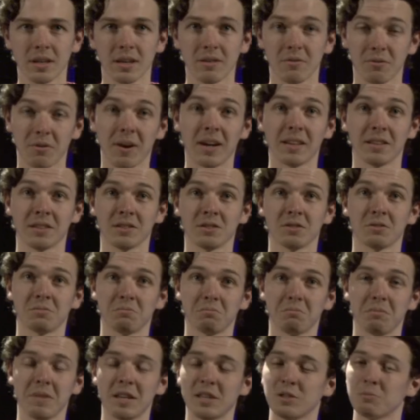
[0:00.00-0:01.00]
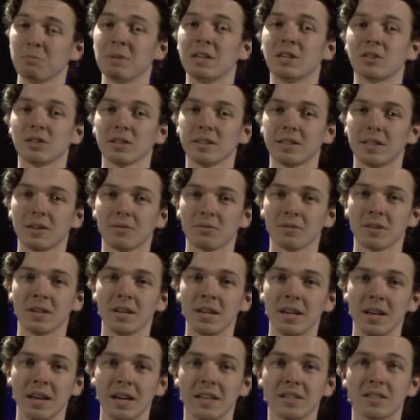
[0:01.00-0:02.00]
In fact, it's majorly different.
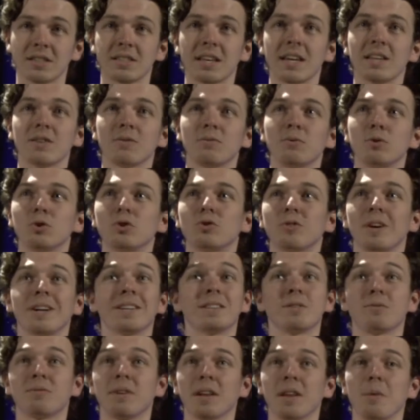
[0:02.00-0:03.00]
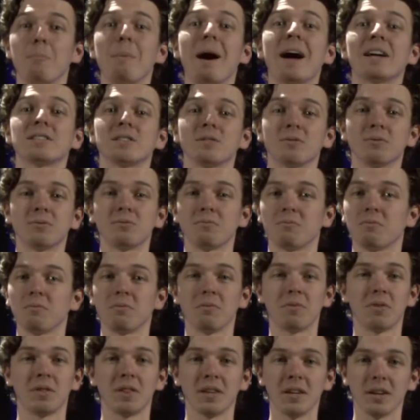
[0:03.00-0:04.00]
Instead of you trying to fill a massive
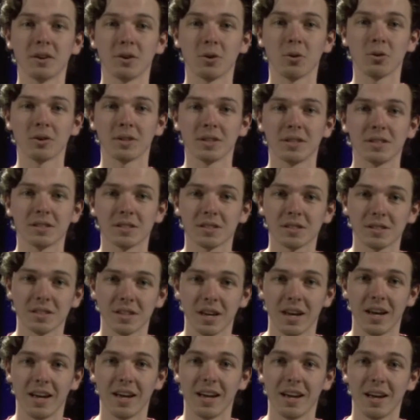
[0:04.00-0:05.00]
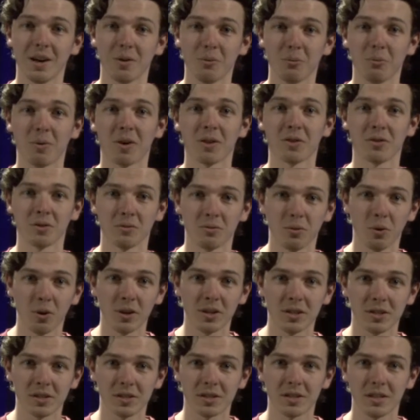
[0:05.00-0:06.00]
theatre audience with your
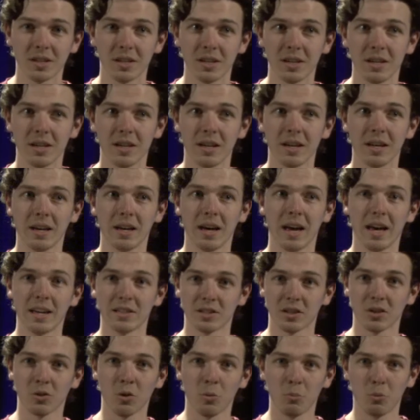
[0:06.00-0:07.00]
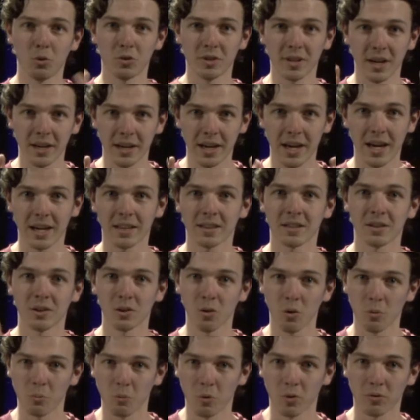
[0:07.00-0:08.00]
voice, it's a lot more direct and a
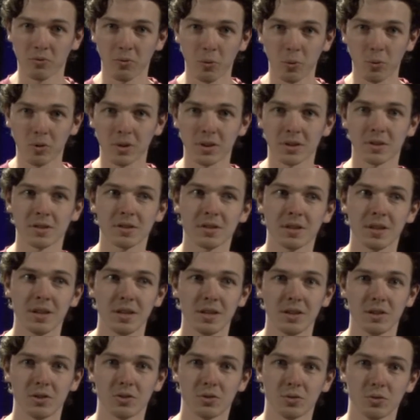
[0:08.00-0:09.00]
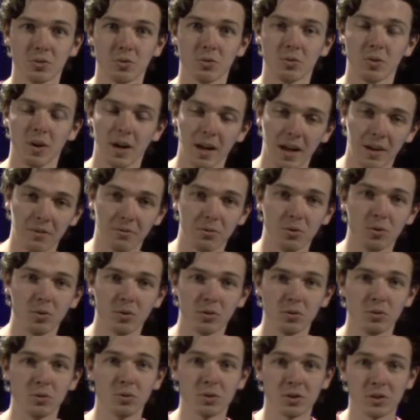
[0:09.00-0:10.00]
lot more focused. So if you're
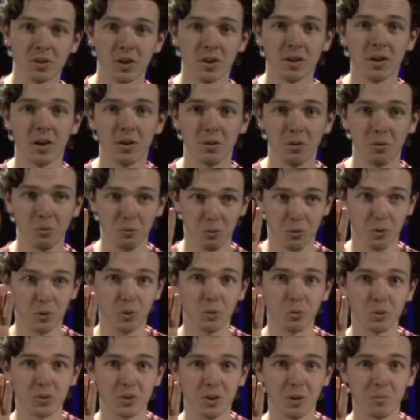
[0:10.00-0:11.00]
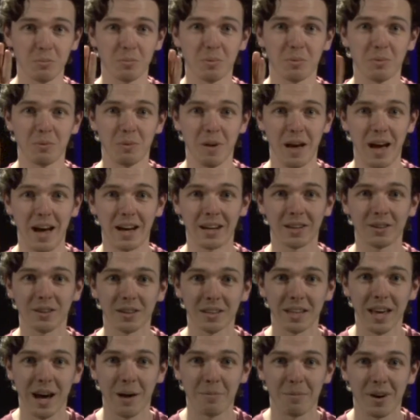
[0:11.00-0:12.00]
using a close-up
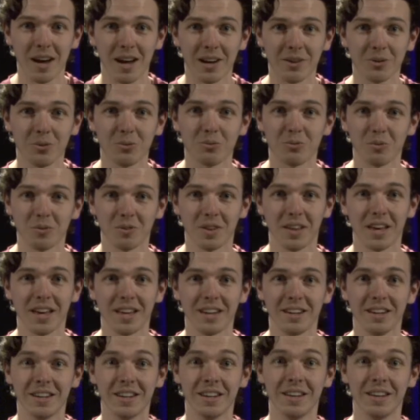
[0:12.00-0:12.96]
camera angle, then